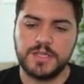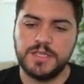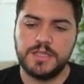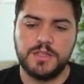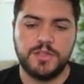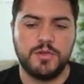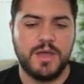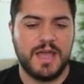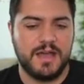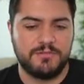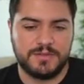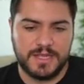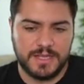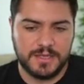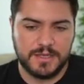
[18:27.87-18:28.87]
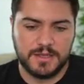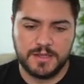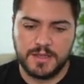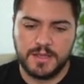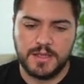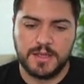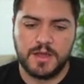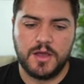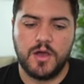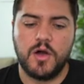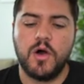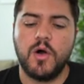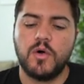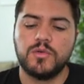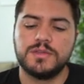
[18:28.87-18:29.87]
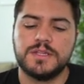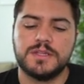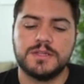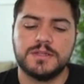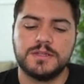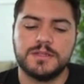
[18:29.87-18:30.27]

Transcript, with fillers: you have like all the